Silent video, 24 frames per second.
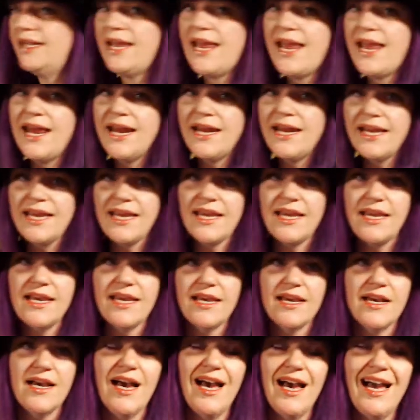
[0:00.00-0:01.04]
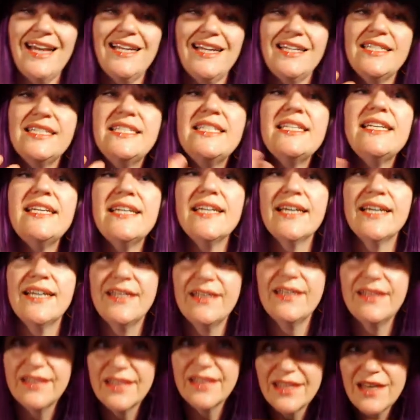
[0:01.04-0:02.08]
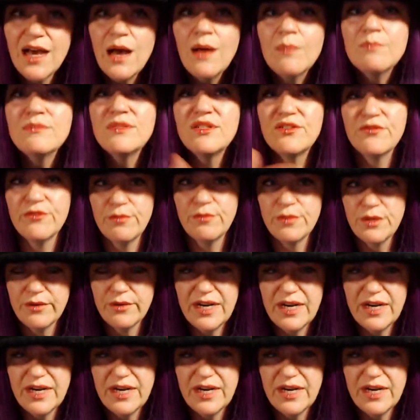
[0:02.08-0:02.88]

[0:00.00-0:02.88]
any idea that comes from you,